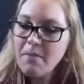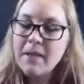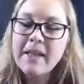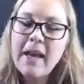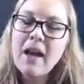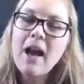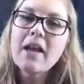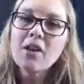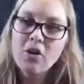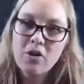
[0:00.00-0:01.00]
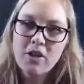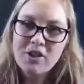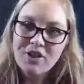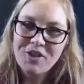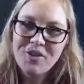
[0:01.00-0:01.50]
Again, I
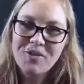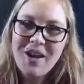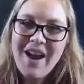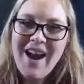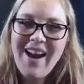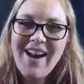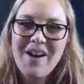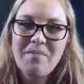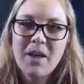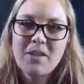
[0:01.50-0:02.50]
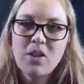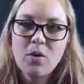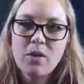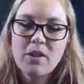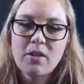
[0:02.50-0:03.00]
encourage you
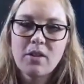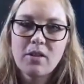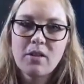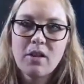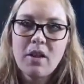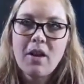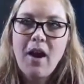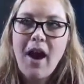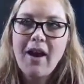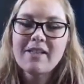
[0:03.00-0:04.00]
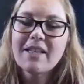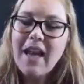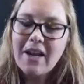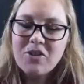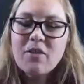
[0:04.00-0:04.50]
to
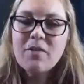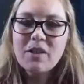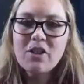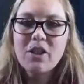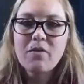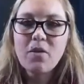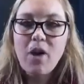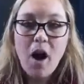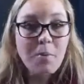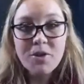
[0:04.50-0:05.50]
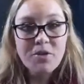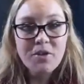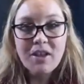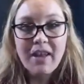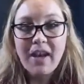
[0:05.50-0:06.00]
catch a vision for the
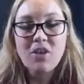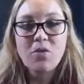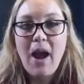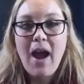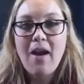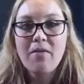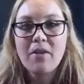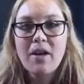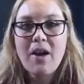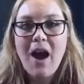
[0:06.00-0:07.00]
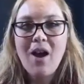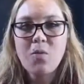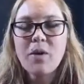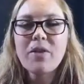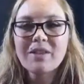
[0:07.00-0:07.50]
opportunity that you have
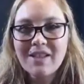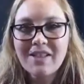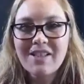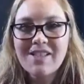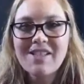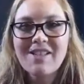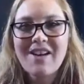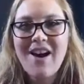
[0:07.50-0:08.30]
with the littlest